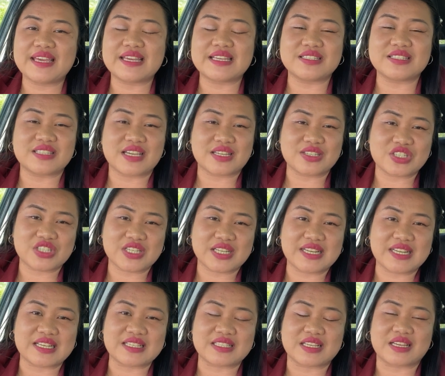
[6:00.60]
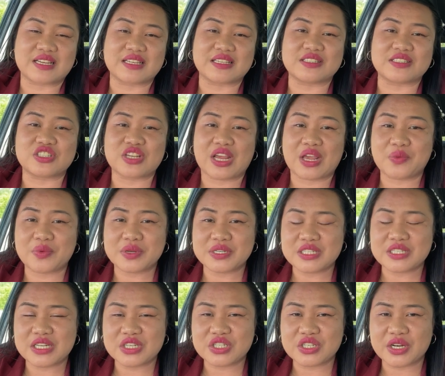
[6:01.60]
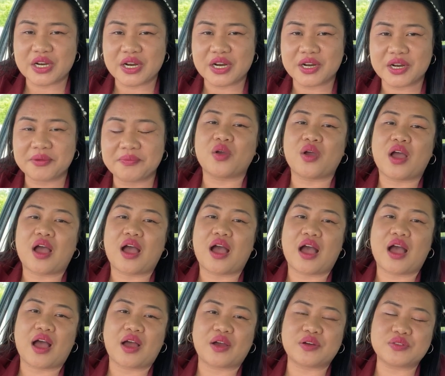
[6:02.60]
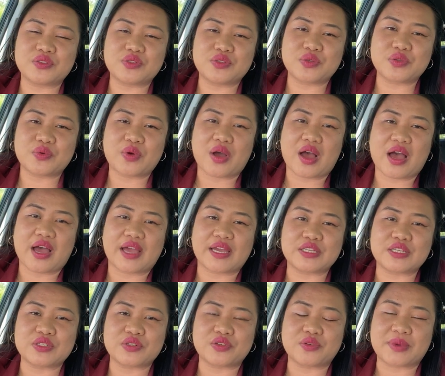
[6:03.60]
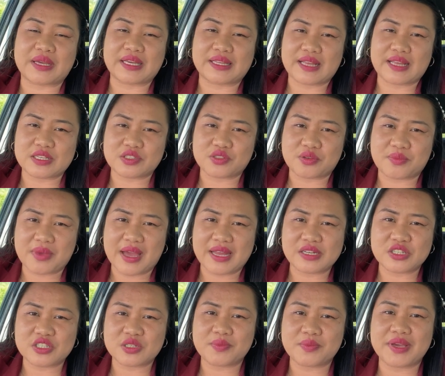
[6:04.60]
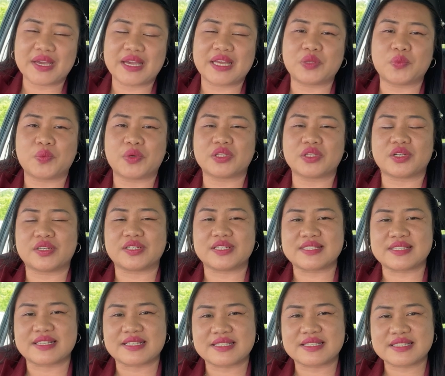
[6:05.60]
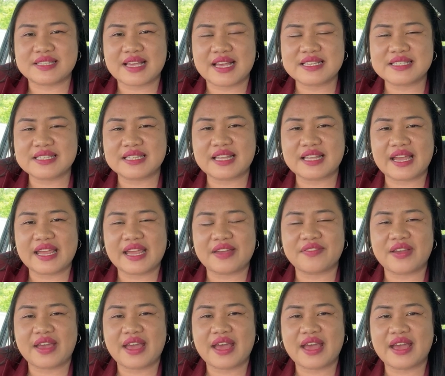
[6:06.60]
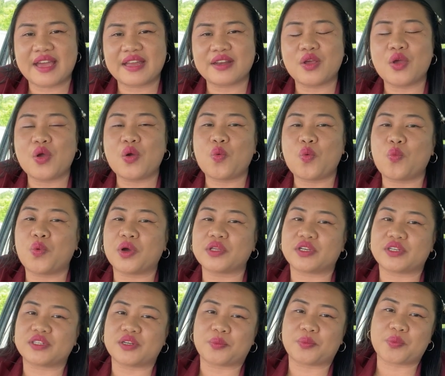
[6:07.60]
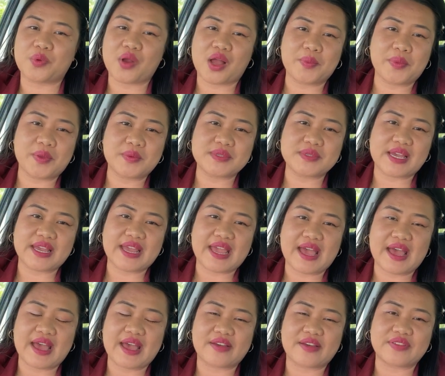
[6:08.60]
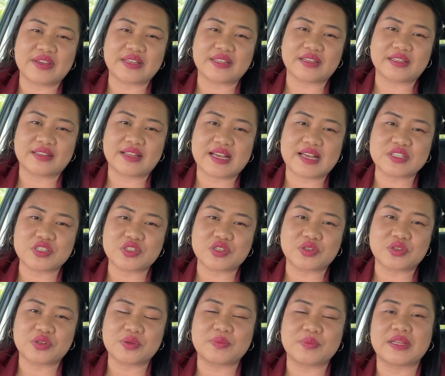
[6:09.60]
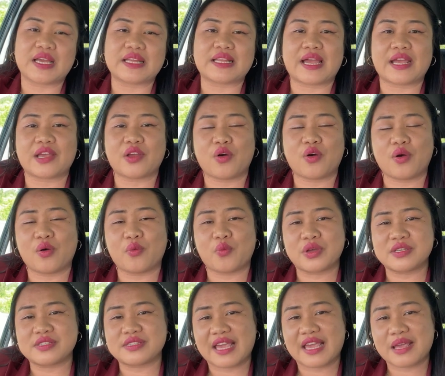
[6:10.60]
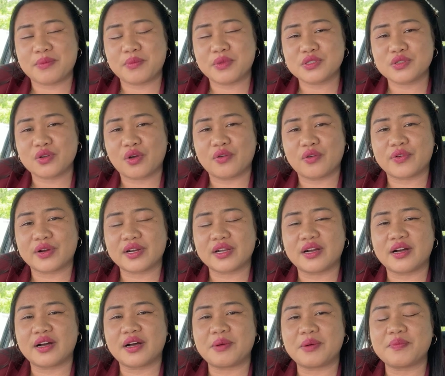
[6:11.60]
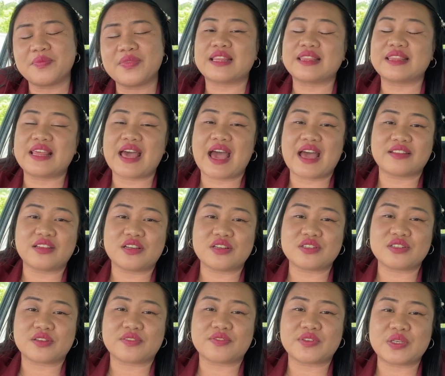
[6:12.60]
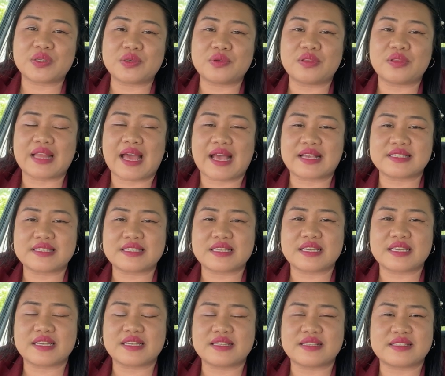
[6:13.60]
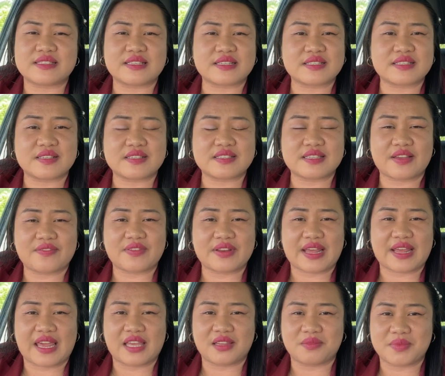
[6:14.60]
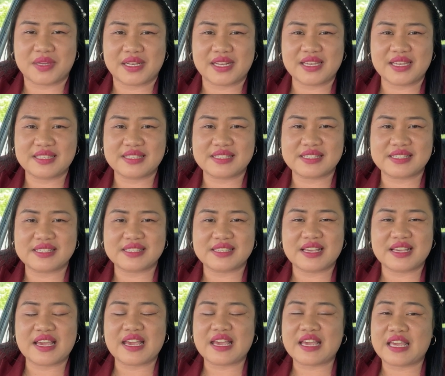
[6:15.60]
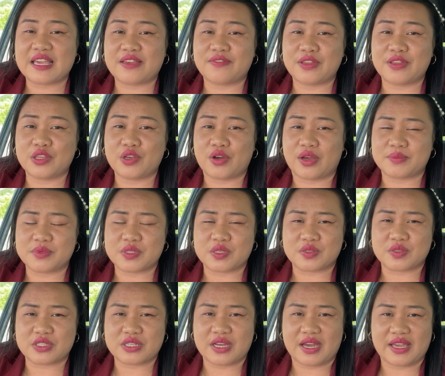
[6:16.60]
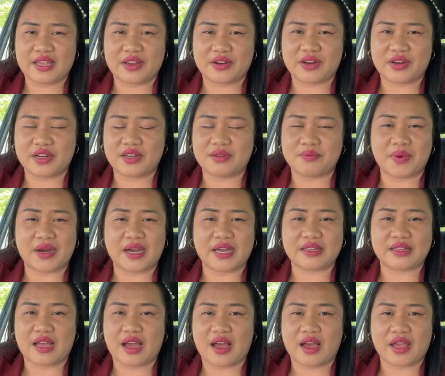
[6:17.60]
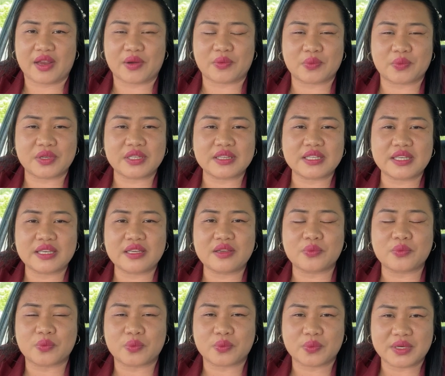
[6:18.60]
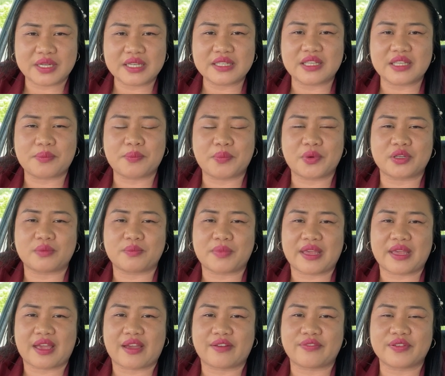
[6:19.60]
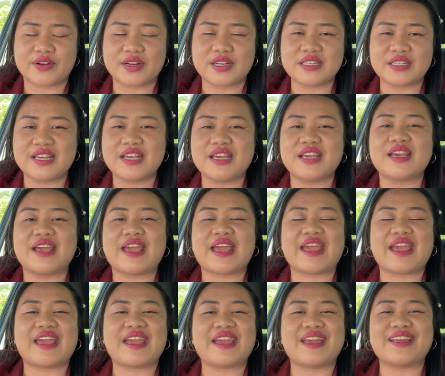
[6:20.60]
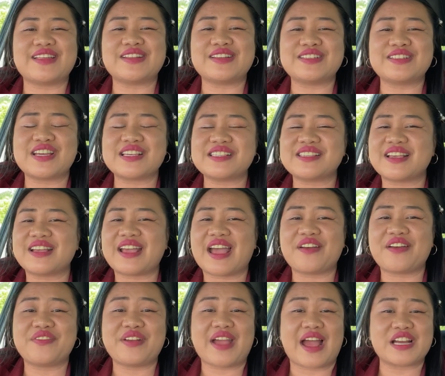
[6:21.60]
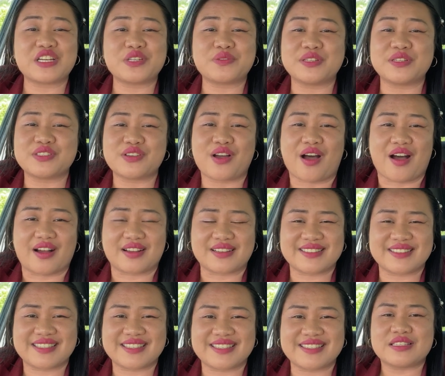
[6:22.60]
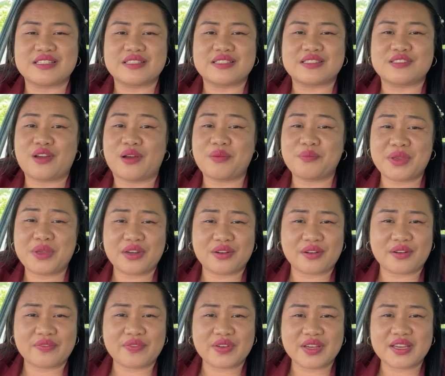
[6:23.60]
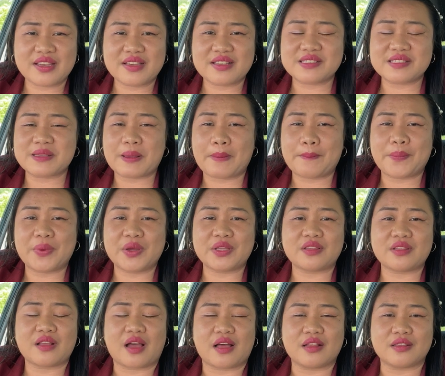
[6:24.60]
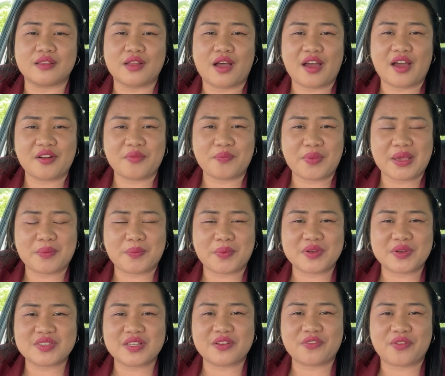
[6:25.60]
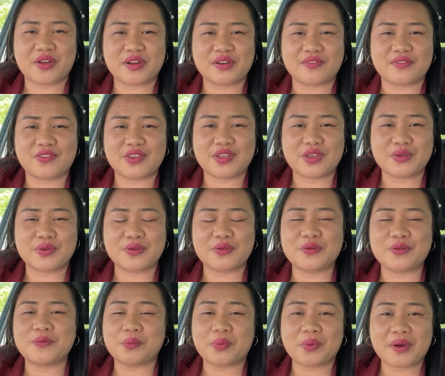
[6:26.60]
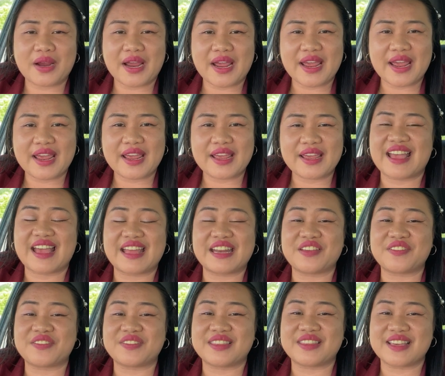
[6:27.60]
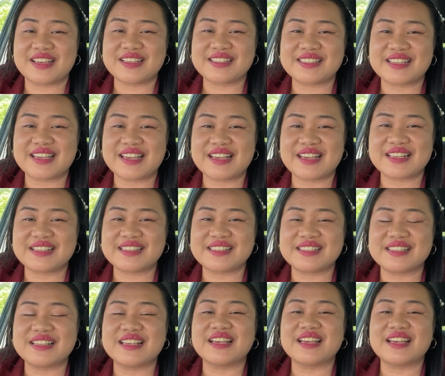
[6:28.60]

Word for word: intention as a J1 teacher, how do I do my classroom management, what are the success that I have had, what are the problems I have in the classroom that I was able to overcome. That interview lasted six to seven, eight minutes, even though I'm so tired, but I really, really put my effort and just like have casual talks. Don't be nervous, put a lot of papers in front of you, pray, and if this is